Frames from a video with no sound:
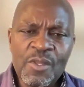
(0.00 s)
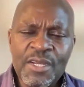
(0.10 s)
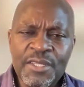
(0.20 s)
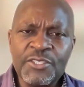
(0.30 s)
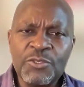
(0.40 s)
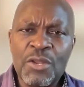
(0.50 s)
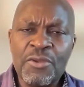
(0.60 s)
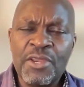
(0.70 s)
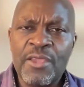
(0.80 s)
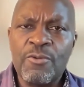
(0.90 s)
But this
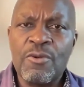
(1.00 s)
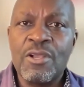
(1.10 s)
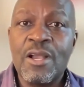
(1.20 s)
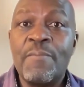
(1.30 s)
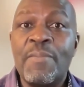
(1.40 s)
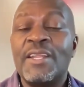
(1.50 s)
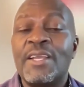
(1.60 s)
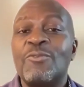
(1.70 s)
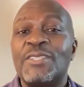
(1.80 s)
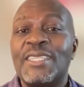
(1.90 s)
one day I woke up and
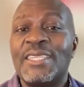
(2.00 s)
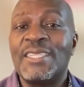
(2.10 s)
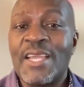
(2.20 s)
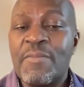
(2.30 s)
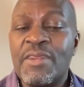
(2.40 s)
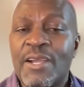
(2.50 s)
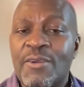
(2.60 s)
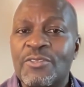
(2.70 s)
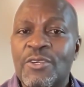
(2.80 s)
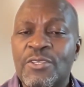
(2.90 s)
I was determined I
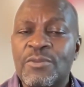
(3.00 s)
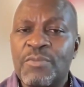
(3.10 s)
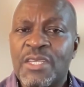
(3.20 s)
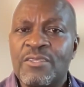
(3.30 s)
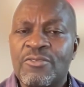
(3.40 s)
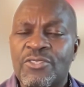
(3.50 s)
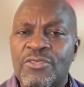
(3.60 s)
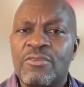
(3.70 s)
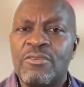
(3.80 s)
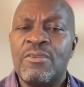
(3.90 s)
was going to make it to
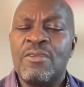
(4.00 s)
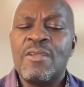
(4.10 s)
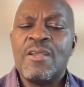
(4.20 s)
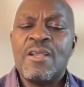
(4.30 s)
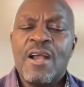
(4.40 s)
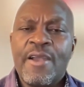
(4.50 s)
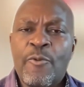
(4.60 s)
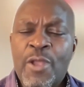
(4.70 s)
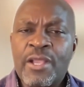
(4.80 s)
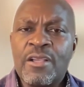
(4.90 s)
school. I
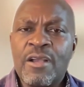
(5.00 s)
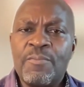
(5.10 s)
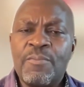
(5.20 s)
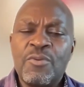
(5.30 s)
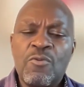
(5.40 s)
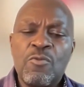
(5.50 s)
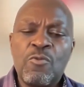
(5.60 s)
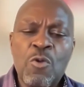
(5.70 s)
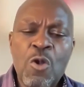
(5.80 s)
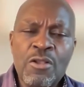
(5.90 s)
wake up,
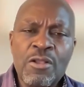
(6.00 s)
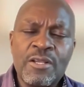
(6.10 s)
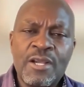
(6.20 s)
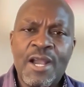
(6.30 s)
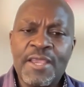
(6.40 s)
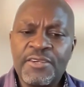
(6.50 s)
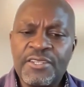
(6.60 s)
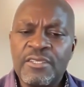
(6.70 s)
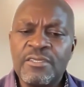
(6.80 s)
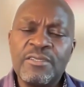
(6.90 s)
walk,
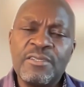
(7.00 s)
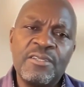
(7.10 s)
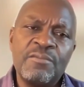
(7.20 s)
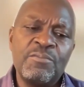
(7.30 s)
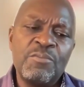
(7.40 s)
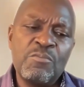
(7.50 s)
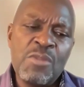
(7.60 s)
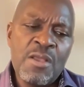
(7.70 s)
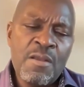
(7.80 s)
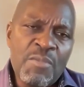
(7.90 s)
hiding in
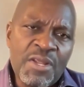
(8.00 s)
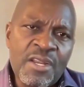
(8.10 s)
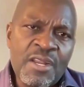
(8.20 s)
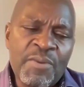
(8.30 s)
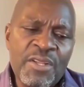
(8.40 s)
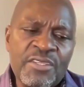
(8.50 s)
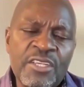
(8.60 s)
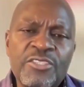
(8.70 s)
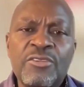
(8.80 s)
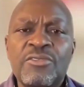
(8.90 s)
banana
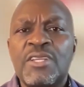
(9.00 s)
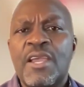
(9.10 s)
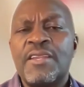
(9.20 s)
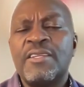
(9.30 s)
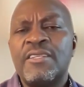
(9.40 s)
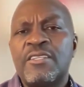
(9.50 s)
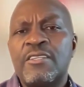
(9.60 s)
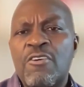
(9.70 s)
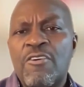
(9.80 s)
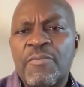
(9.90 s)
plantations, hiding in
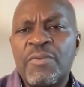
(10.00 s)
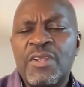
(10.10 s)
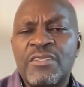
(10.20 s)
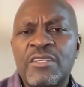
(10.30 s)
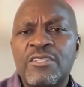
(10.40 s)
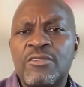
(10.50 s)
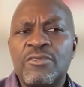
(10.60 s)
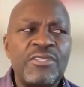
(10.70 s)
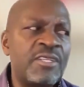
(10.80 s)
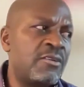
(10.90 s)
coffee
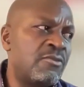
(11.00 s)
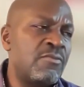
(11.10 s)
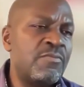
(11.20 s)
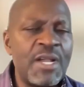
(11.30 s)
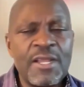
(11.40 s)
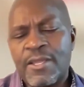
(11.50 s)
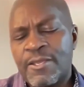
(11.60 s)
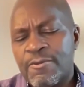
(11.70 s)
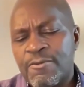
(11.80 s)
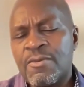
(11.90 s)
plantations. They look back, I
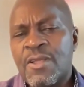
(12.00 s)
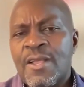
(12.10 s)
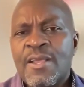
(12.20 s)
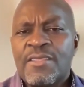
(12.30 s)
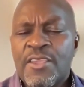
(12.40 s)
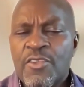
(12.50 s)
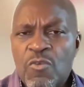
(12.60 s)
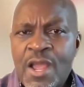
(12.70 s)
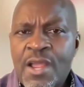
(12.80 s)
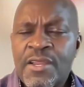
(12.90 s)
look, they
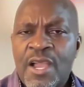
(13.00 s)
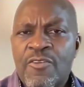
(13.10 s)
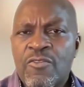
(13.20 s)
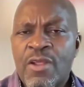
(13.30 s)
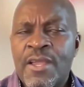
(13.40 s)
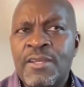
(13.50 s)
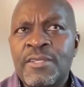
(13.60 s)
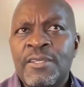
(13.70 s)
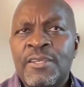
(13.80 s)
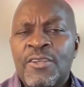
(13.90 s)
run, I run.